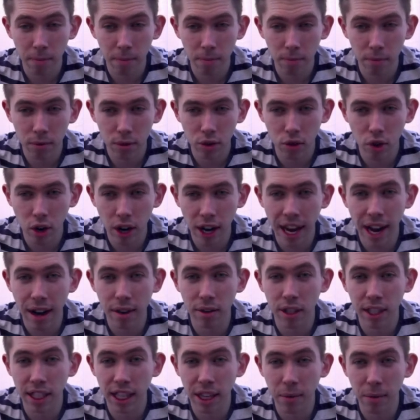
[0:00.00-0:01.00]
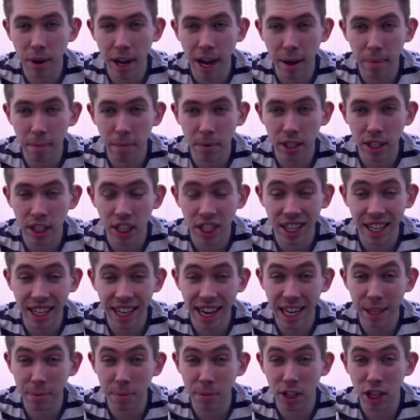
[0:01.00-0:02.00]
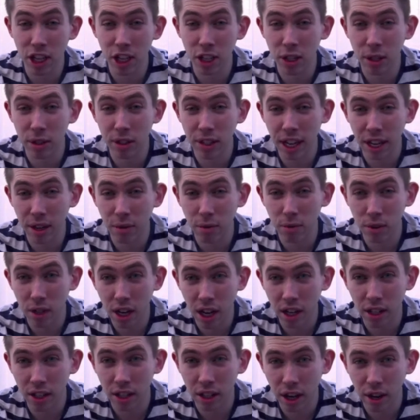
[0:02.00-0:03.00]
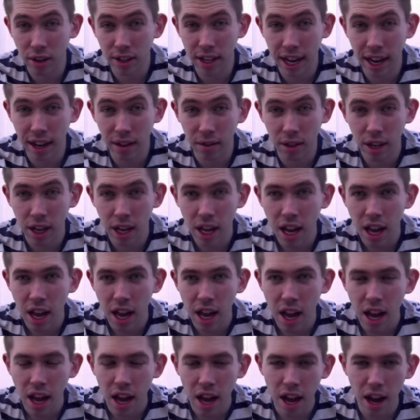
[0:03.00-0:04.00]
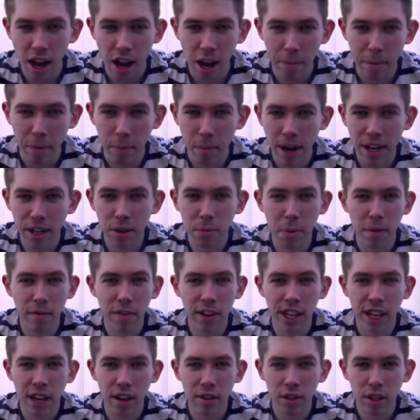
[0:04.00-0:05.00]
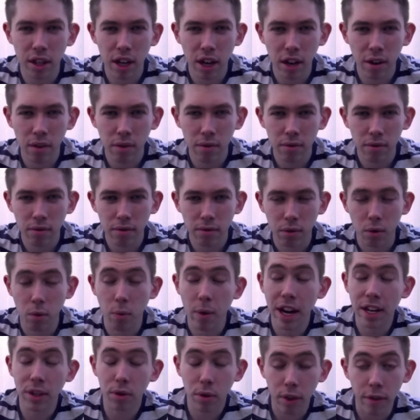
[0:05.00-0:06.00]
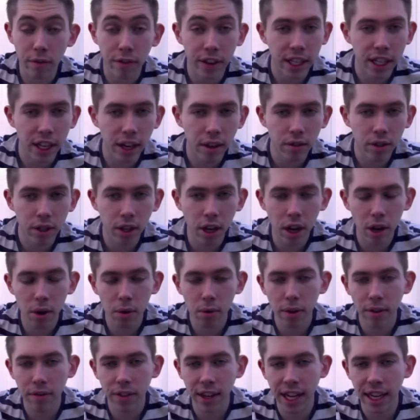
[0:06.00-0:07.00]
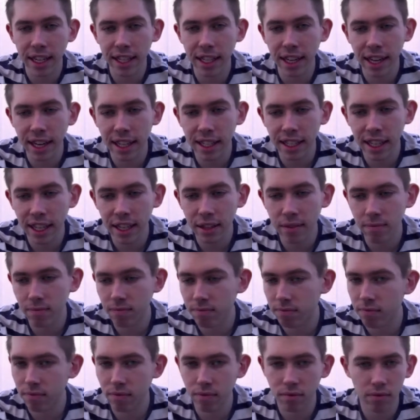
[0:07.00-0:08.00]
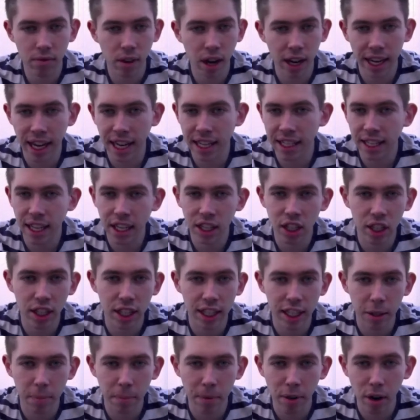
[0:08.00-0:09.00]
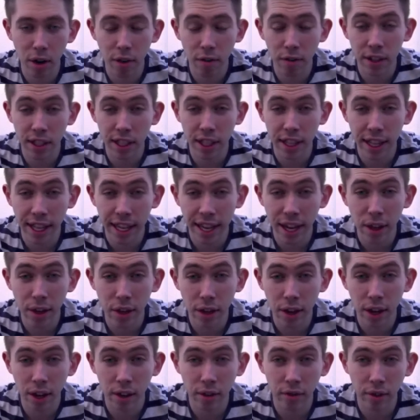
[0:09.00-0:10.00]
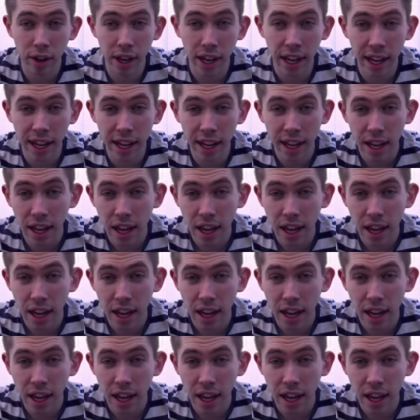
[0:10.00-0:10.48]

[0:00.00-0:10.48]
try out to see what happens, just in case my YouTube channel does go down. I mean, where do my videos go? Where do the videos go if they get deleted? I guess they just disappear off into the ether, really.